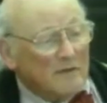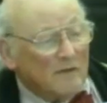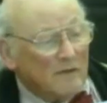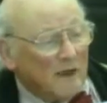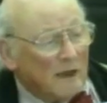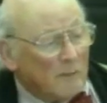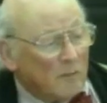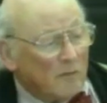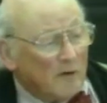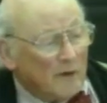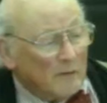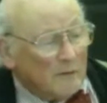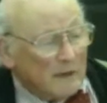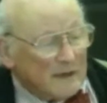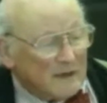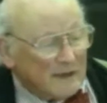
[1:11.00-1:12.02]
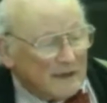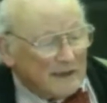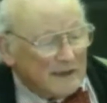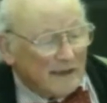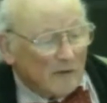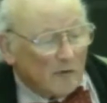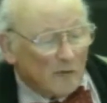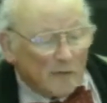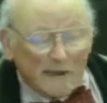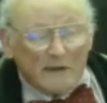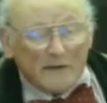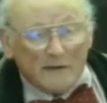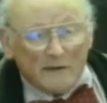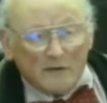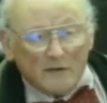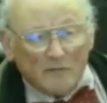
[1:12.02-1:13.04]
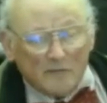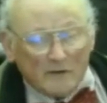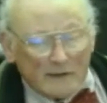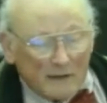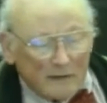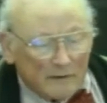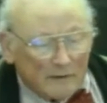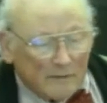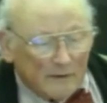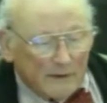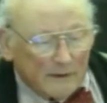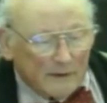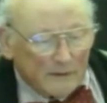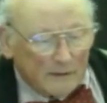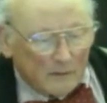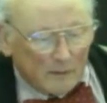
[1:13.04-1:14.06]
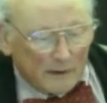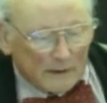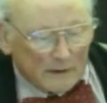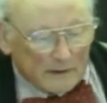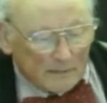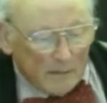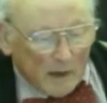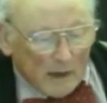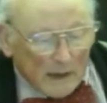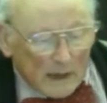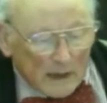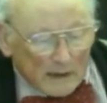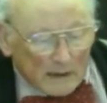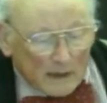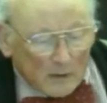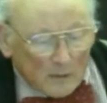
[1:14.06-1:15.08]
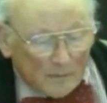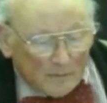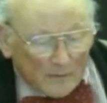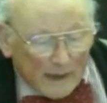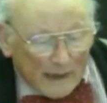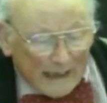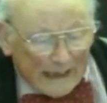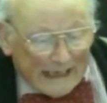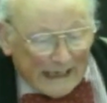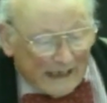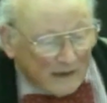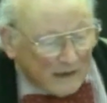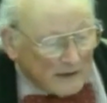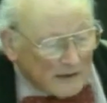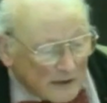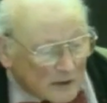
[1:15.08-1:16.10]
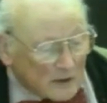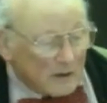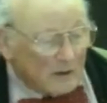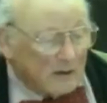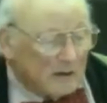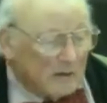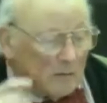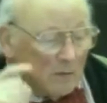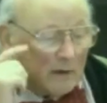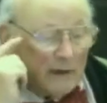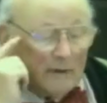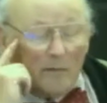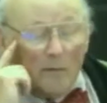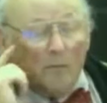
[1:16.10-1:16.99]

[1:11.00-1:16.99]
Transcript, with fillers: flood proneness has increased as a result of the earthquakes. So, in addition to whatever